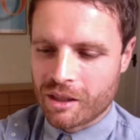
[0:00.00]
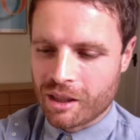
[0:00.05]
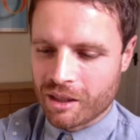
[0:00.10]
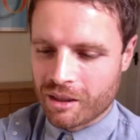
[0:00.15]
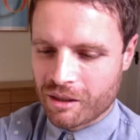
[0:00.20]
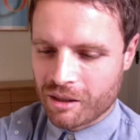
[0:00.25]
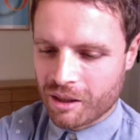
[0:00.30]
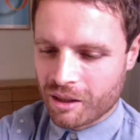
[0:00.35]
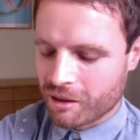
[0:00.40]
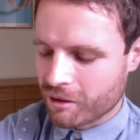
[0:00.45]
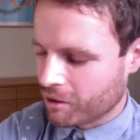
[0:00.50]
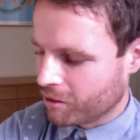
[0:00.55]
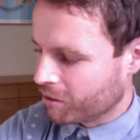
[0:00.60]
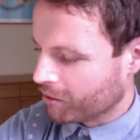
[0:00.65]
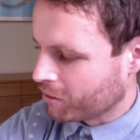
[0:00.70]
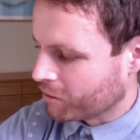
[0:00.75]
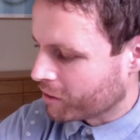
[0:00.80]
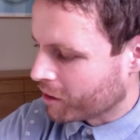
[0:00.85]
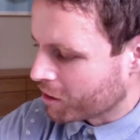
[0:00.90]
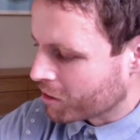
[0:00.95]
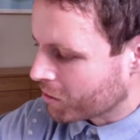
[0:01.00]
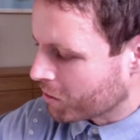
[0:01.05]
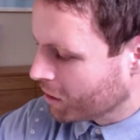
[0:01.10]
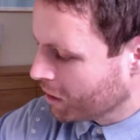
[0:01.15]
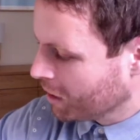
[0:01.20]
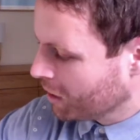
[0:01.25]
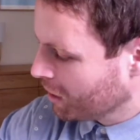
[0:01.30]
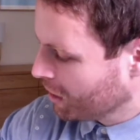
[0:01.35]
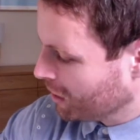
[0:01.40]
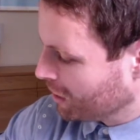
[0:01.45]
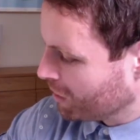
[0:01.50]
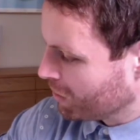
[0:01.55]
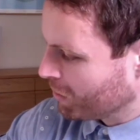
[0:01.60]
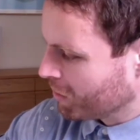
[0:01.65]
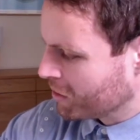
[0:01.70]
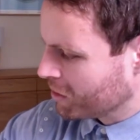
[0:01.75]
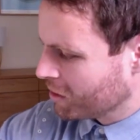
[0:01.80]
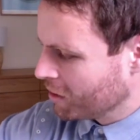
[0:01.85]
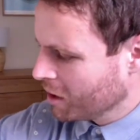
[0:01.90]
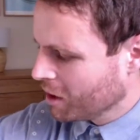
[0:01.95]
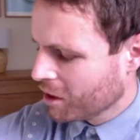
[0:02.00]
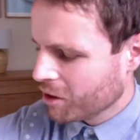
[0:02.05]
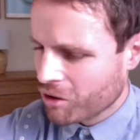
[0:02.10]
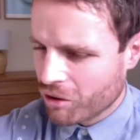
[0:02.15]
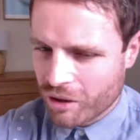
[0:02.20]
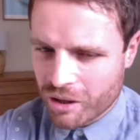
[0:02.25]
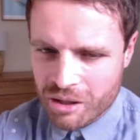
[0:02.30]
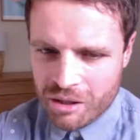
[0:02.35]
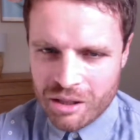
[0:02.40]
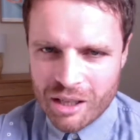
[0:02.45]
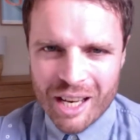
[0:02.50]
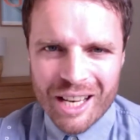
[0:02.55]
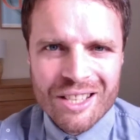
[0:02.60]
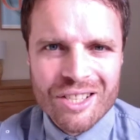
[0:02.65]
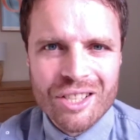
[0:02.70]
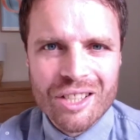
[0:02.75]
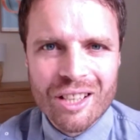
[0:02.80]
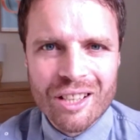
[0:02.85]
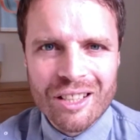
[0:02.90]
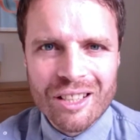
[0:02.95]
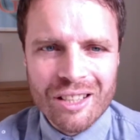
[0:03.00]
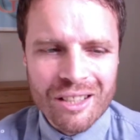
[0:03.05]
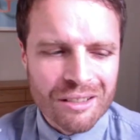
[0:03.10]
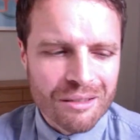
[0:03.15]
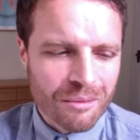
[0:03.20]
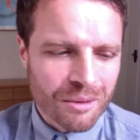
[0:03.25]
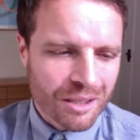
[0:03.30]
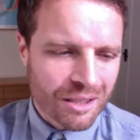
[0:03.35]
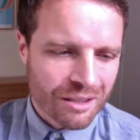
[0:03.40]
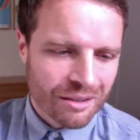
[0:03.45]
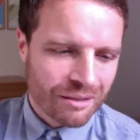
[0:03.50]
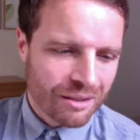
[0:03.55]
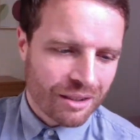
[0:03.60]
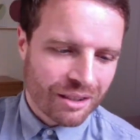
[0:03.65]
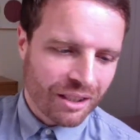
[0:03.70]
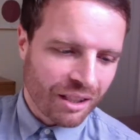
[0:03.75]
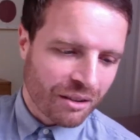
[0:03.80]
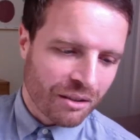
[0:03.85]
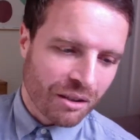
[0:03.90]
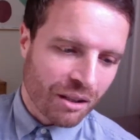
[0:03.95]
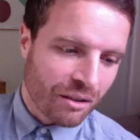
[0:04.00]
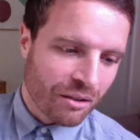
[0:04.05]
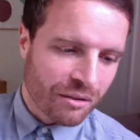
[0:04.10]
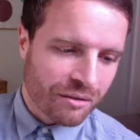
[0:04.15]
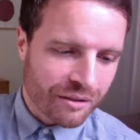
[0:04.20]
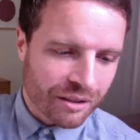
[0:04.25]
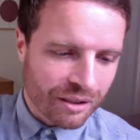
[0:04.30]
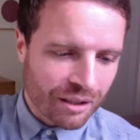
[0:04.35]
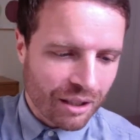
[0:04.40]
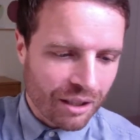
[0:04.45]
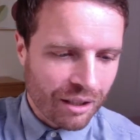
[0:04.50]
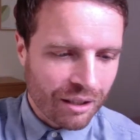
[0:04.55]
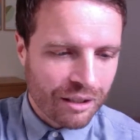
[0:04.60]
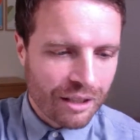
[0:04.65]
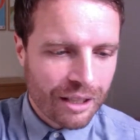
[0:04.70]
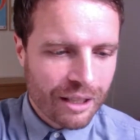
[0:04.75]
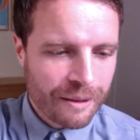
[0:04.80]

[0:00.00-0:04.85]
It sort of goes, it almost tries to educate you, which you don't often get.